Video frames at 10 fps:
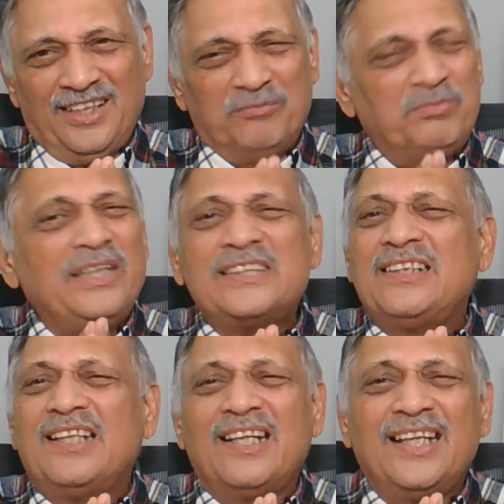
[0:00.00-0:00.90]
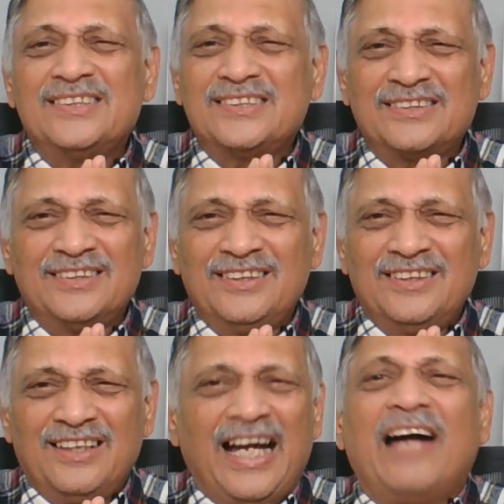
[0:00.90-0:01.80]
Please realize
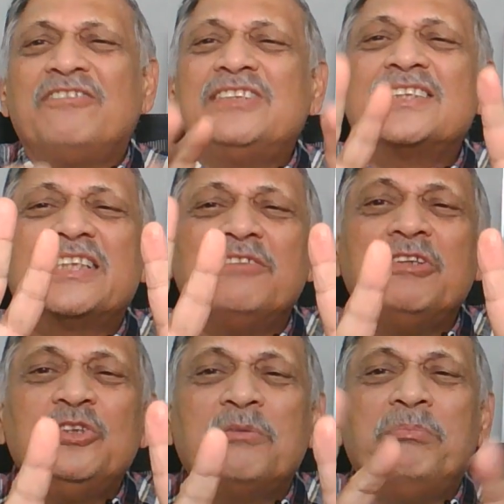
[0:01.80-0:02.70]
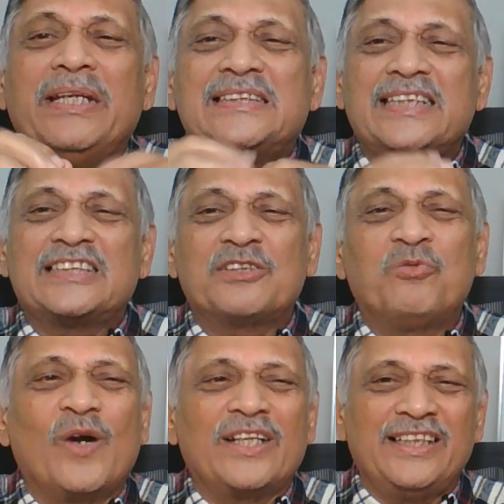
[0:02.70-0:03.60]
I have just given you the basics of
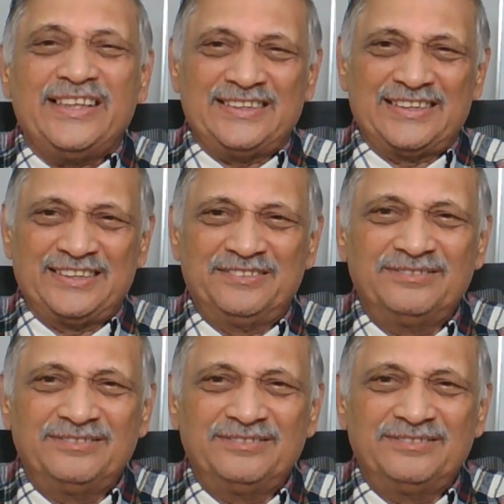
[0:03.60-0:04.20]
what it is.